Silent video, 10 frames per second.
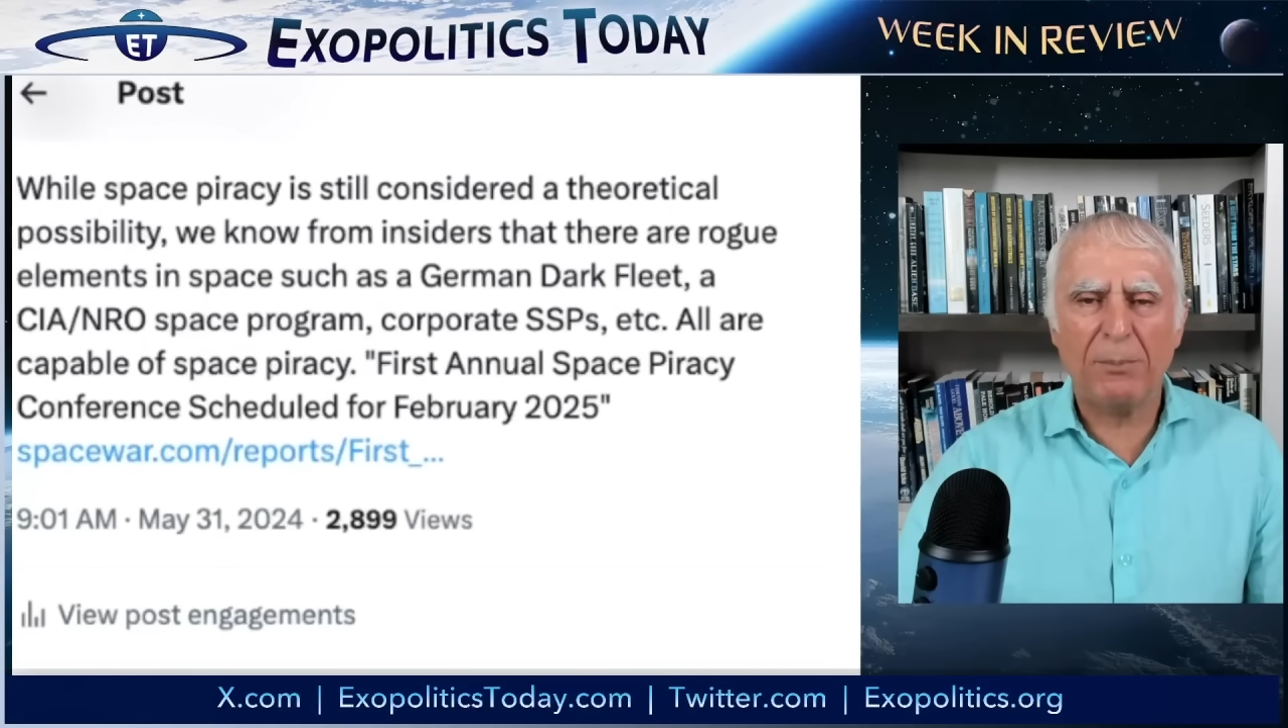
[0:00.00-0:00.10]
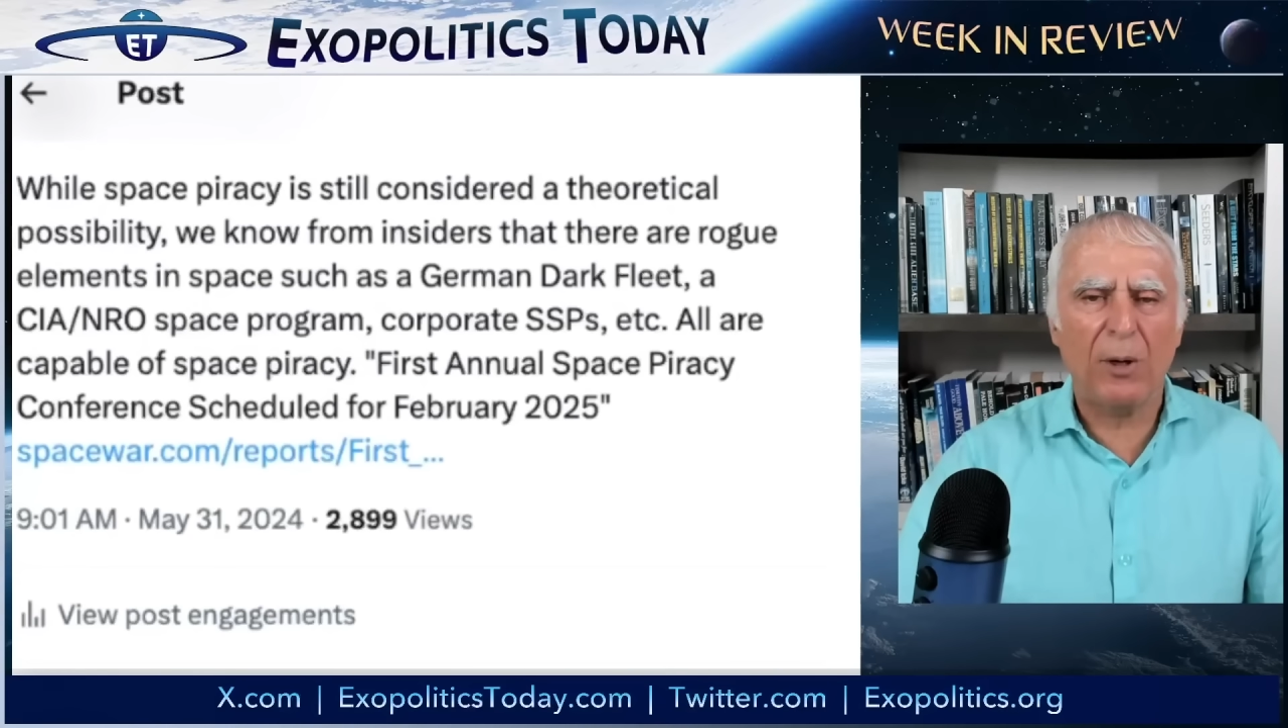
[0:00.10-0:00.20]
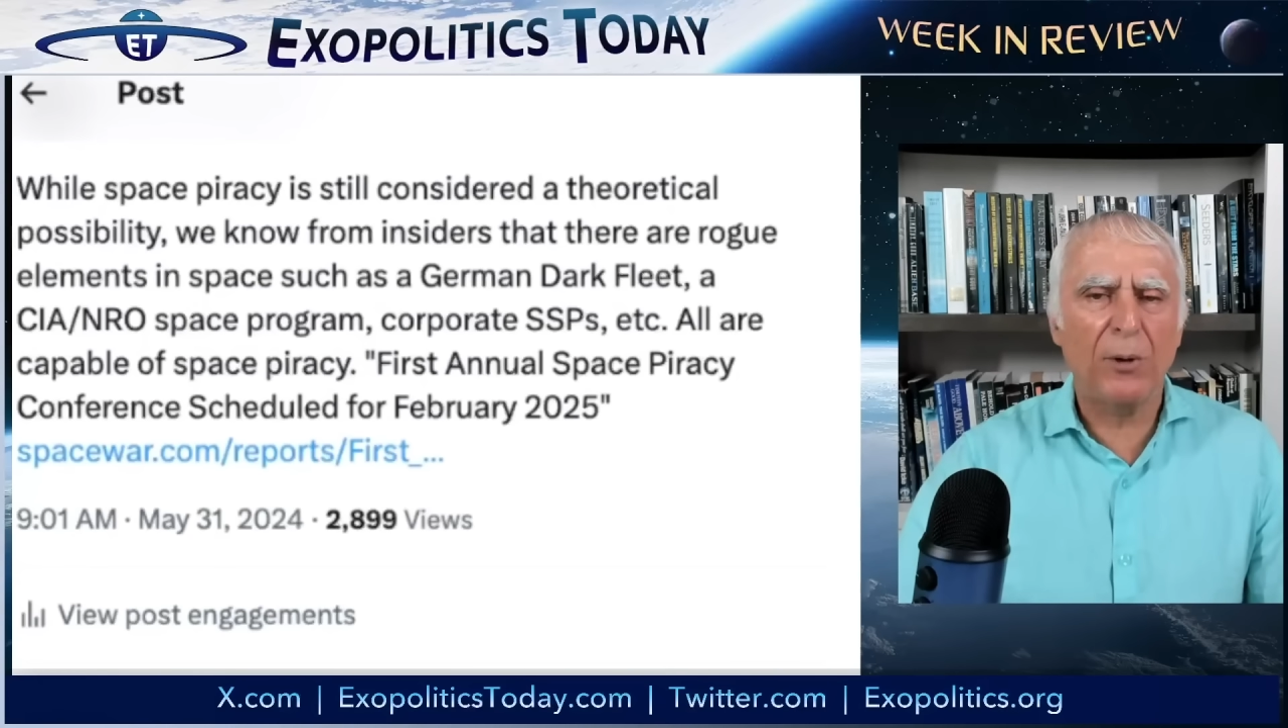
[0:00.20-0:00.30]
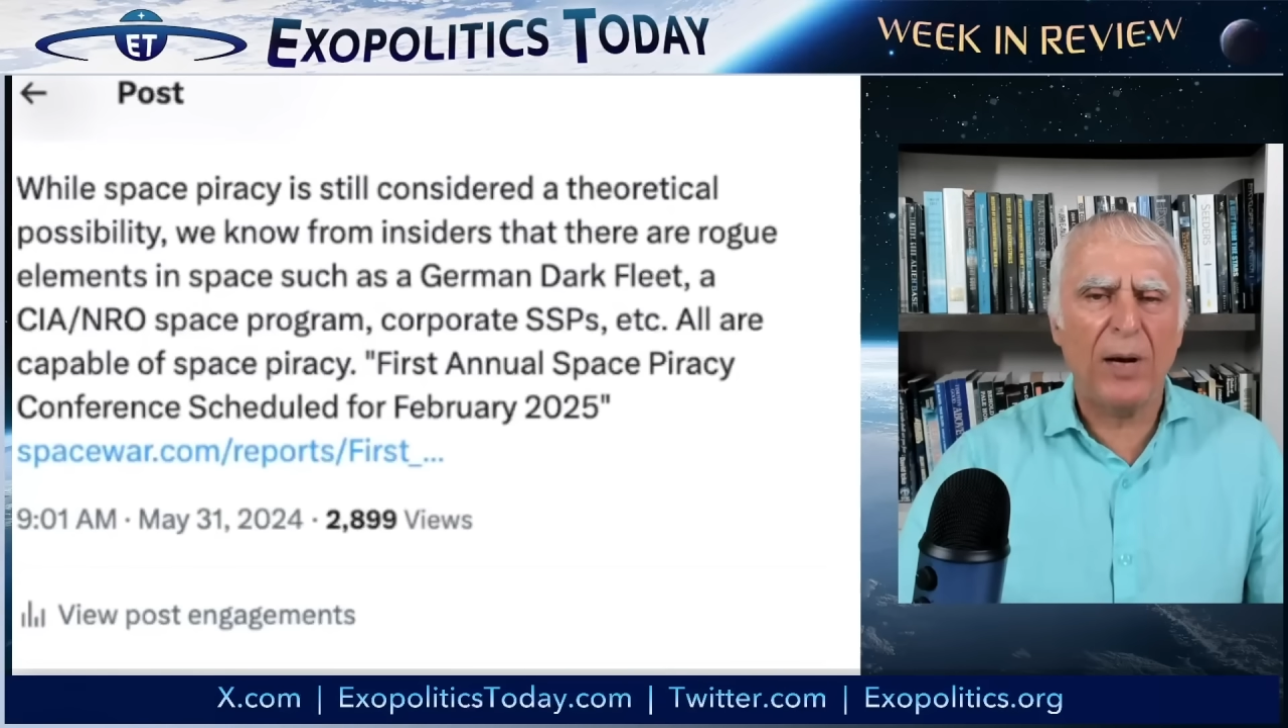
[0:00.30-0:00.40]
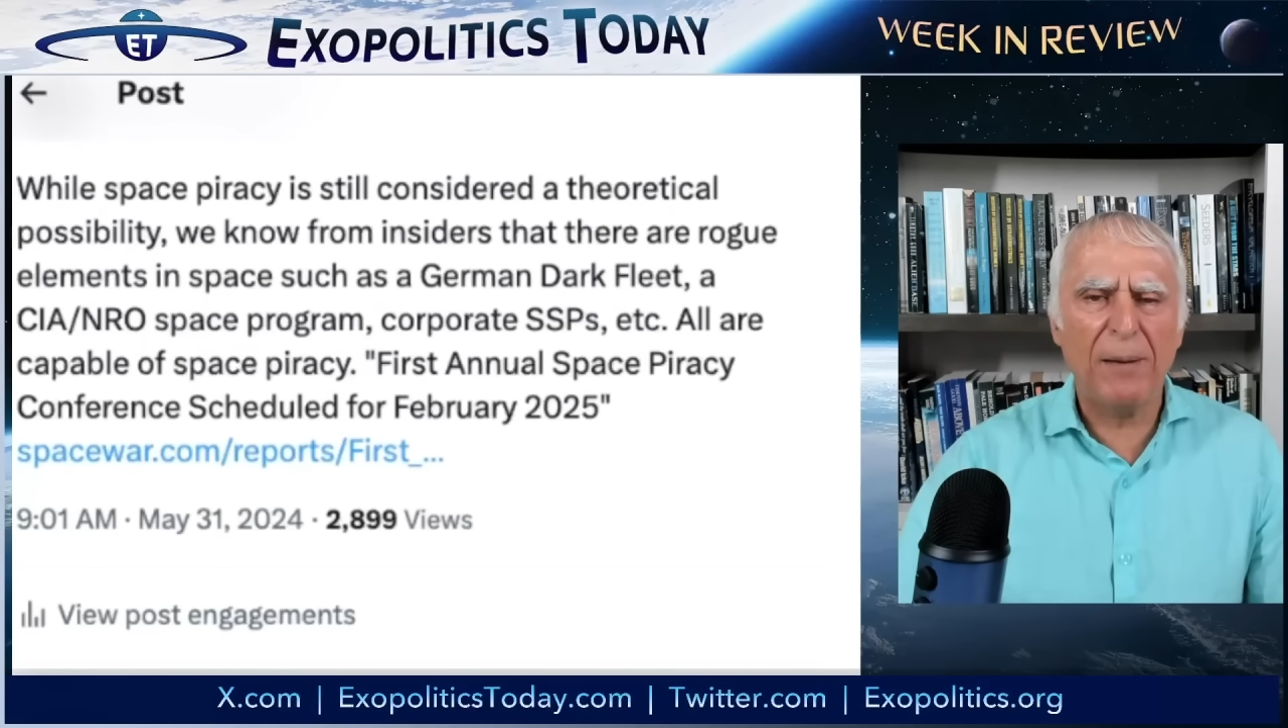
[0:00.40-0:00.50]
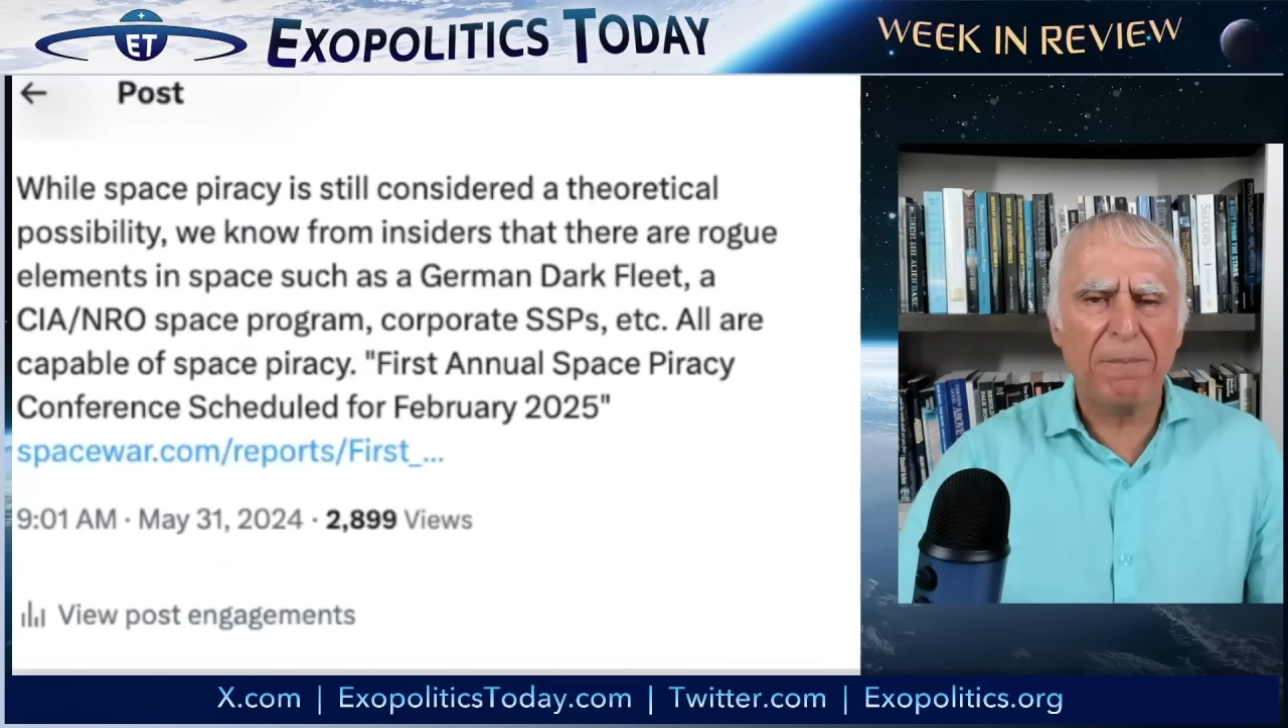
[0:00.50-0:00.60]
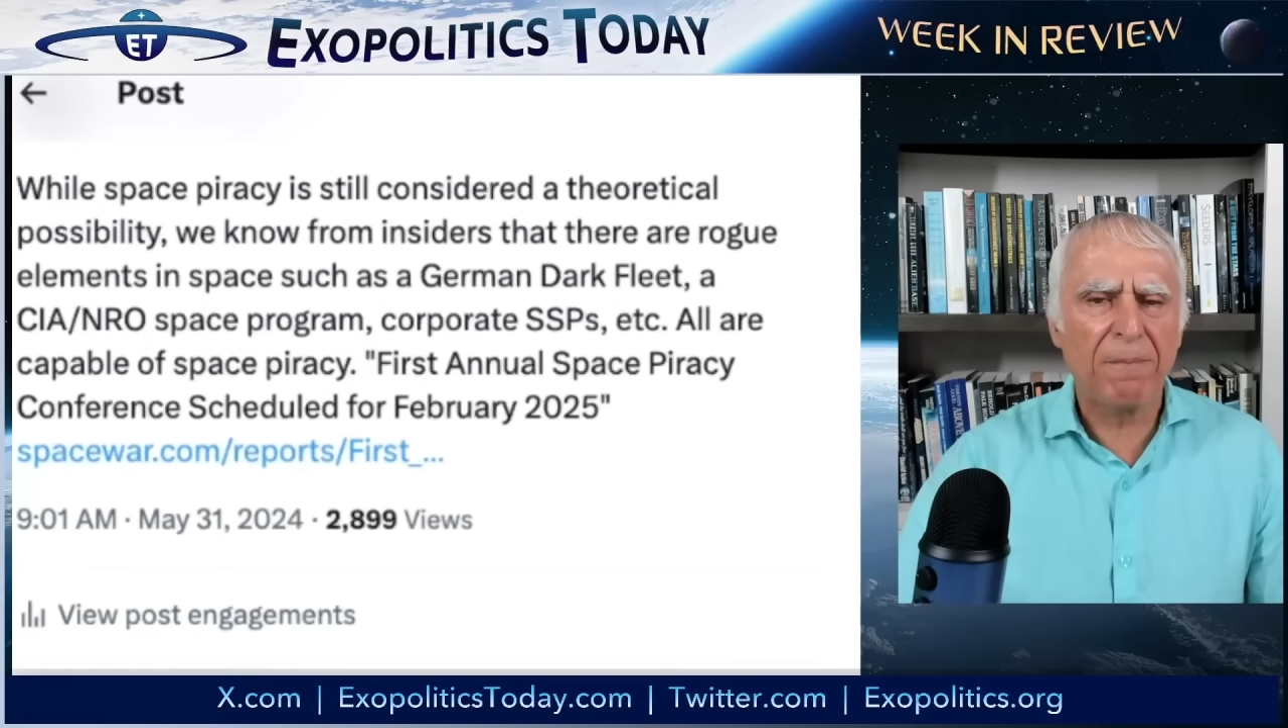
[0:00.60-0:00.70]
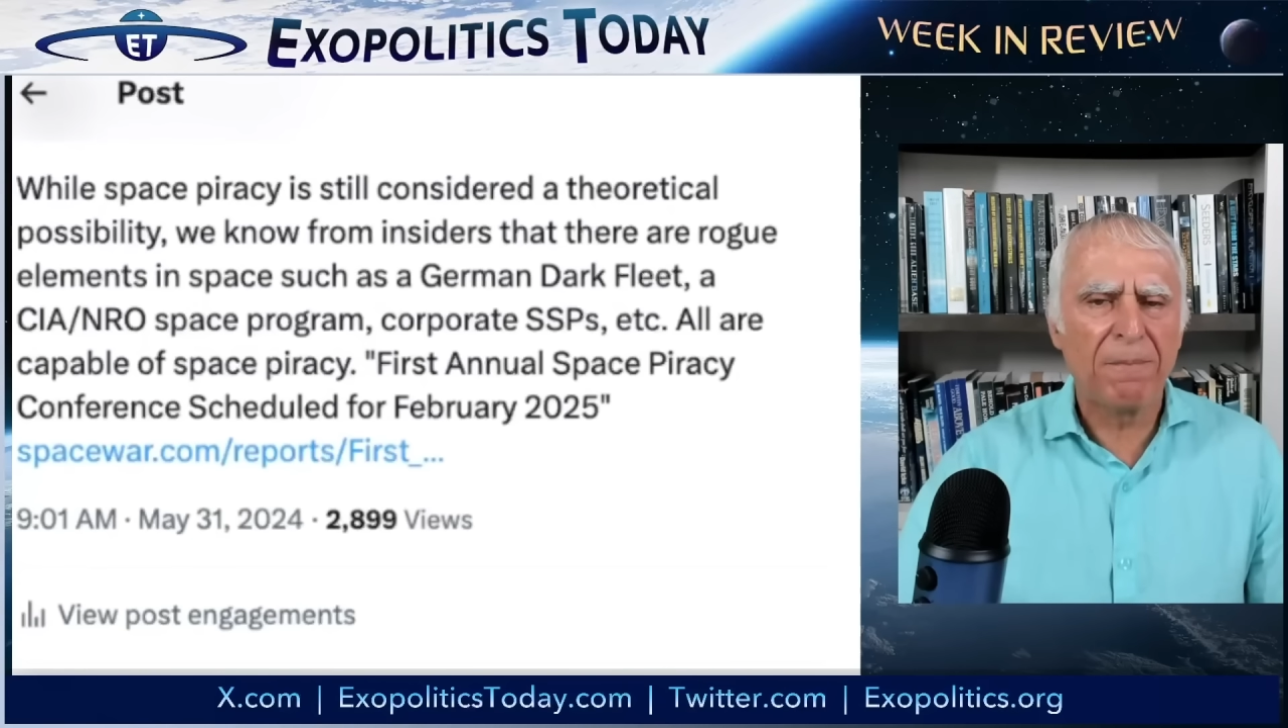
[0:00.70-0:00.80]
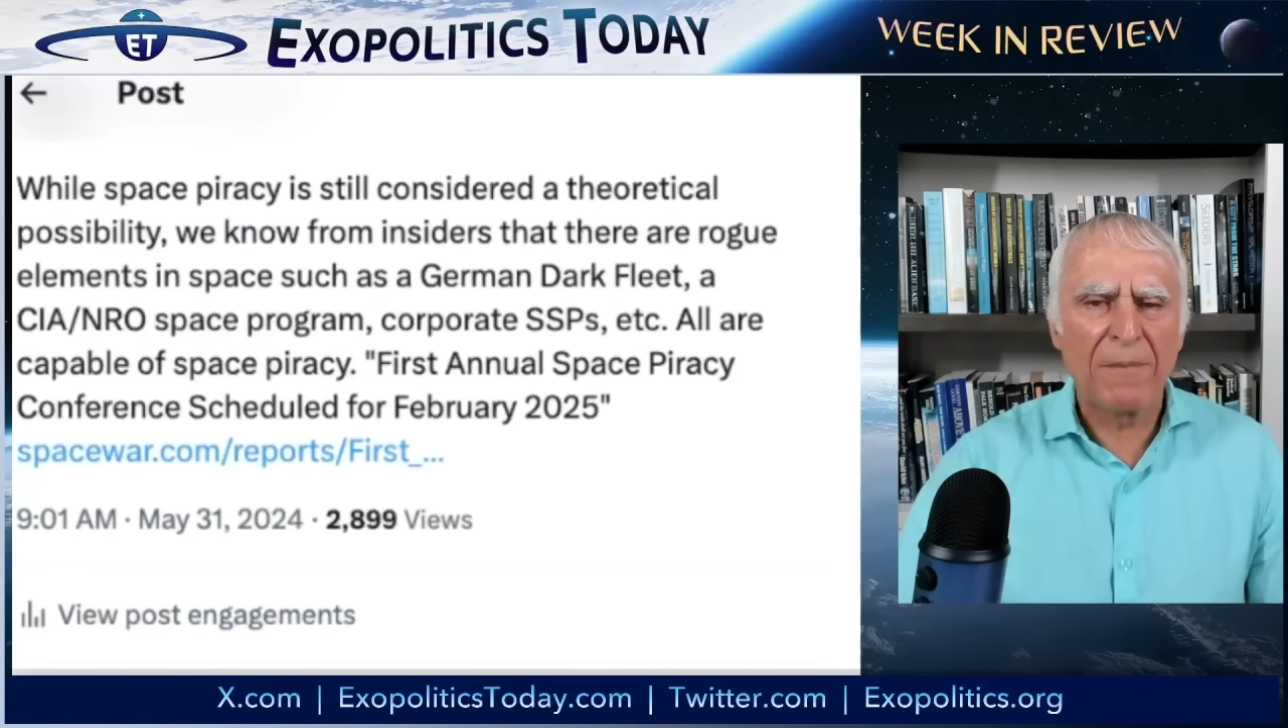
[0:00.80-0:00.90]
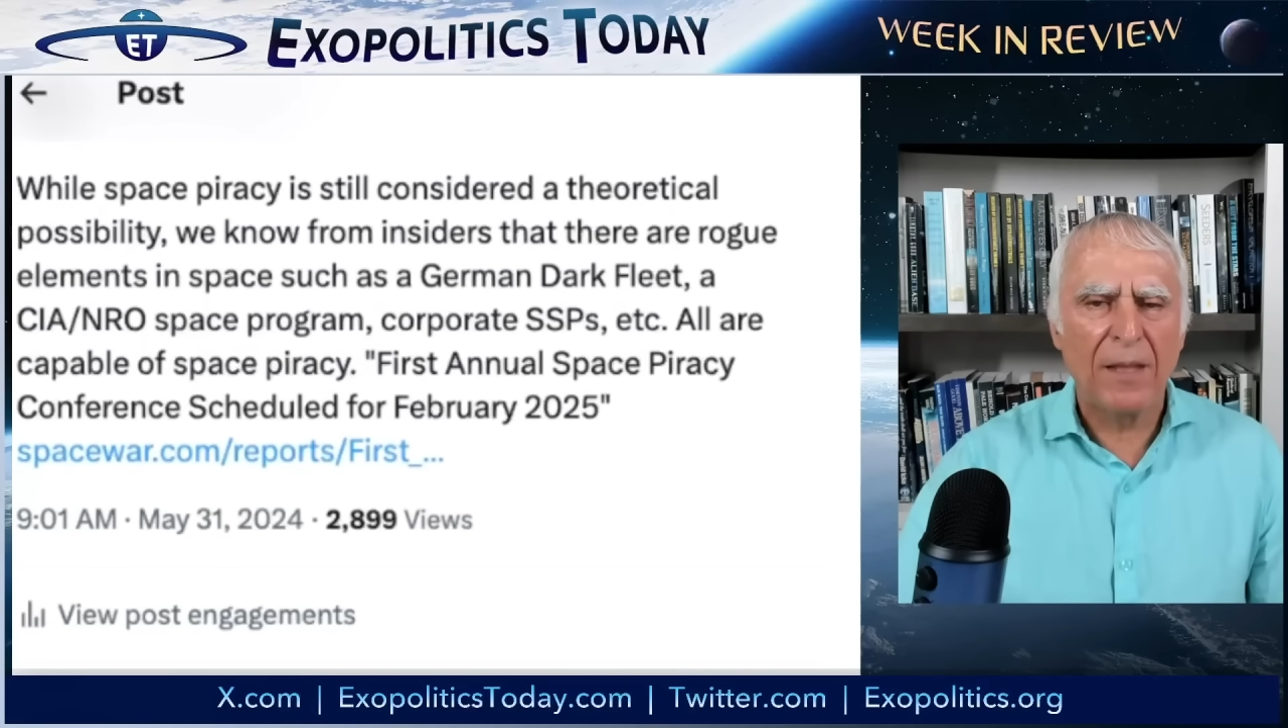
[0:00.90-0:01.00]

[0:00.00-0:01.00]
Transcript: program,